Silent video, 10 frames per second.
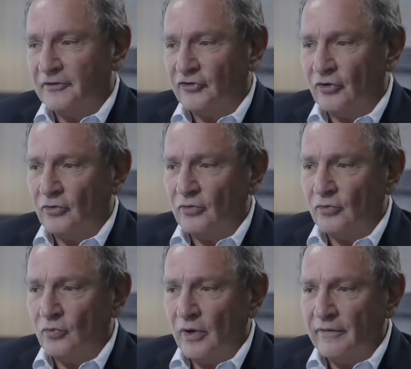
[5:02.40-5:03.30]
So
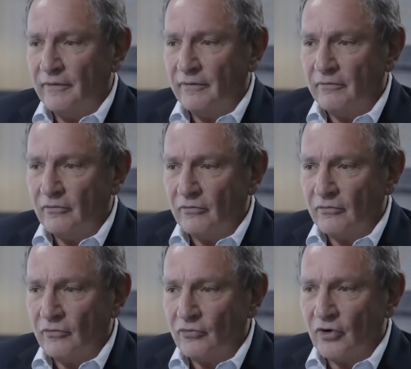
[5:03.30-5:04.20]
when
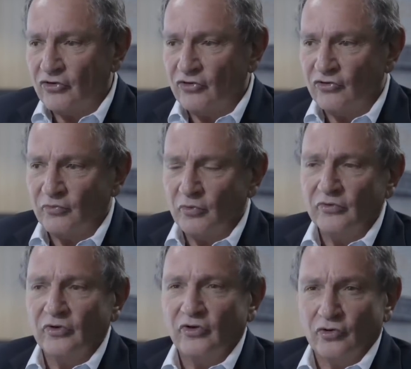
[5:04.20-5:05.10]
the Russians
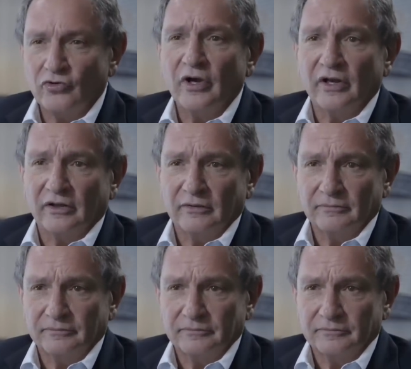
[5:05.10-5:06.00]
moved into Ukraine,
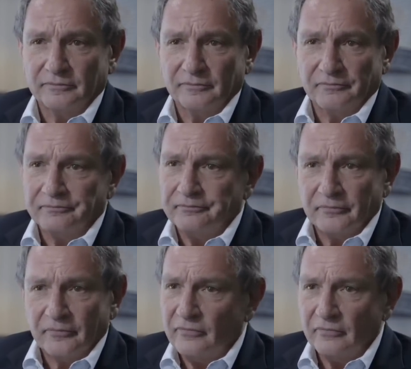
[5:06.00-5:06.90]

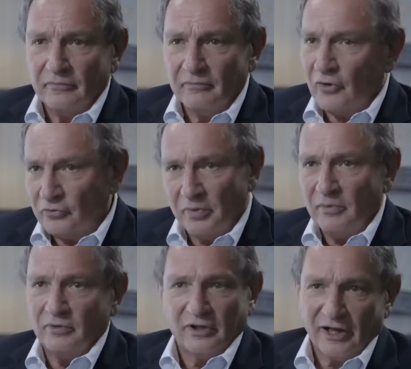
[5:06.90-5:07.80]
most
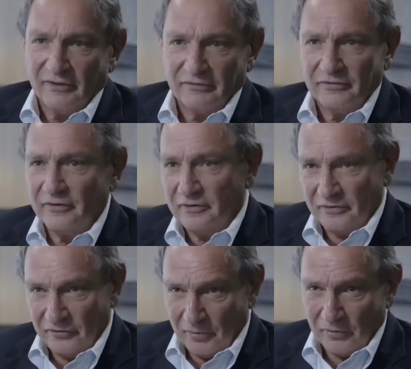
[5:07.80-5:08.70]
people that I've
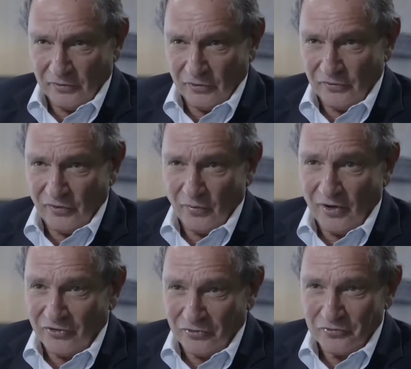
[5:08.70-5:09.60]
spoken to from the
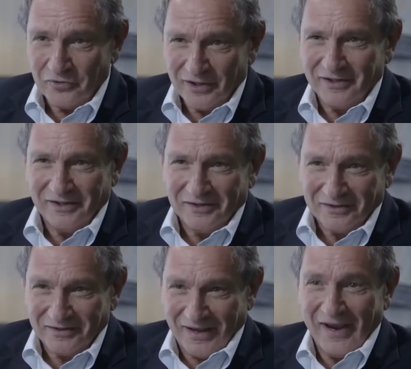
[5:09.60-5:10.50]
West really
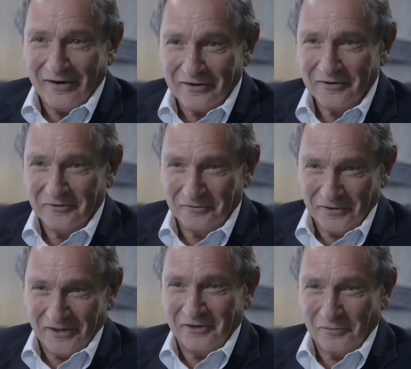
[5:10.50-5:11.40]
didn't care,
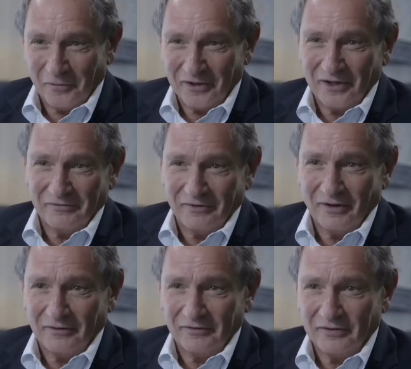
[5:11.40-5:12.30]
really didn't want to get
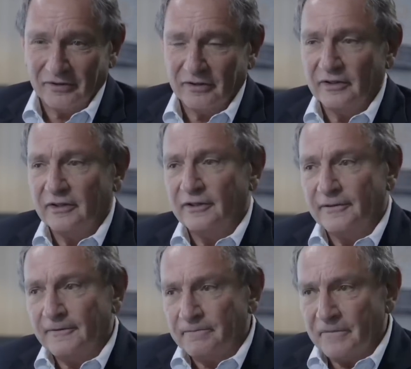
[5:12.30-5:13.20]
involved.
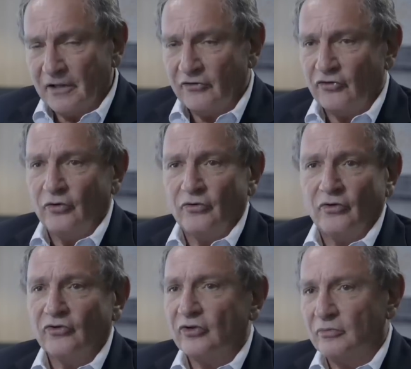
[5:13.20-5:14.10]
Not so
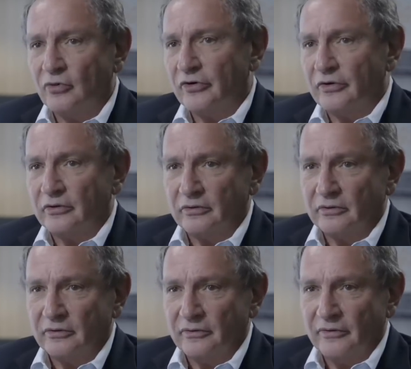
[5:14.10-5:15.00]
those on the border.
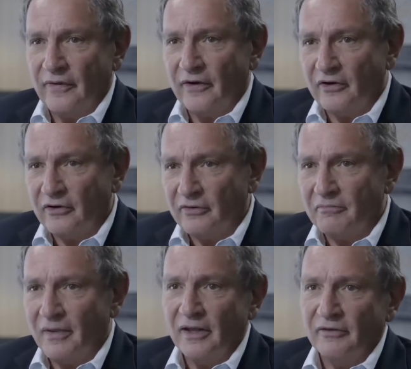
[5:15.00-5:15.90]
They're
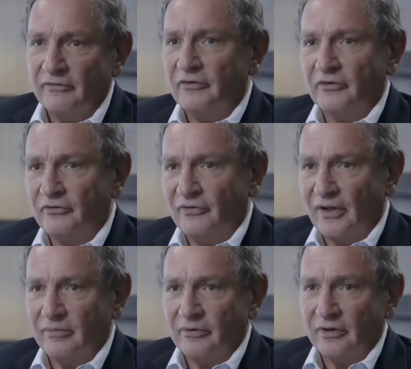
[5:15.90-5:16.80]
made of different
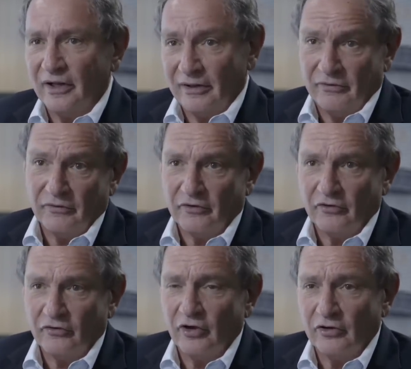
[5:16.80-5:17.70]
fiber and have different
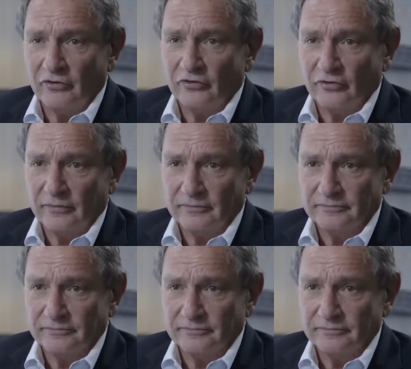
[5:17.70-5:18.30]
interests.